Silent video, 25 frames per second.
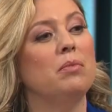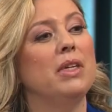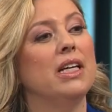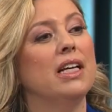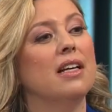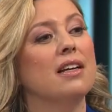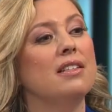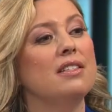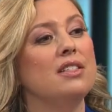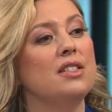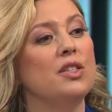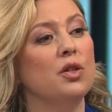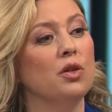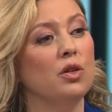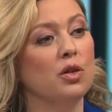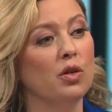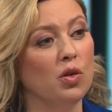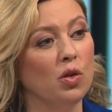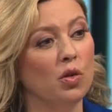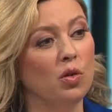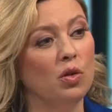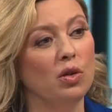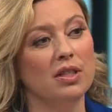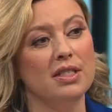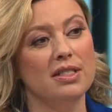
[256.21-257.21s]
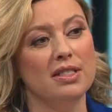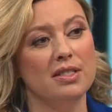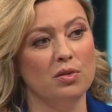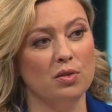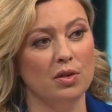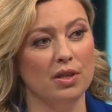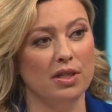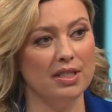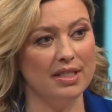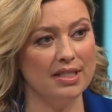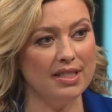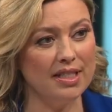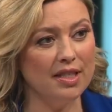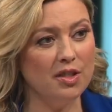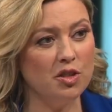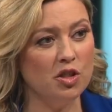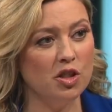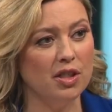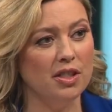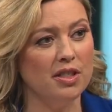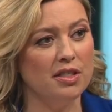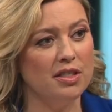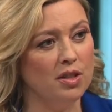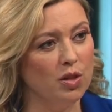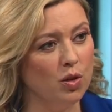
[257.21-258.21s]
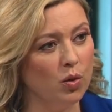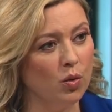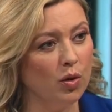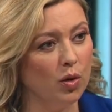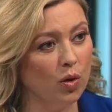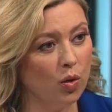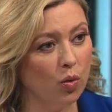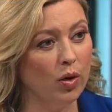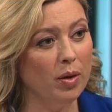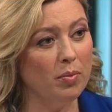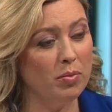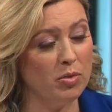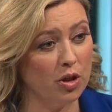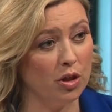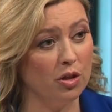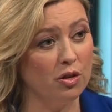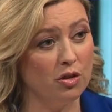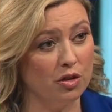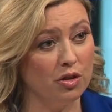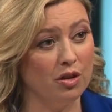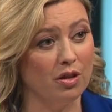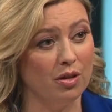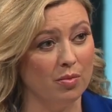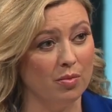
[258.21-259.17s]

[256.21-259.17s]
because your goal as an organization is to equip church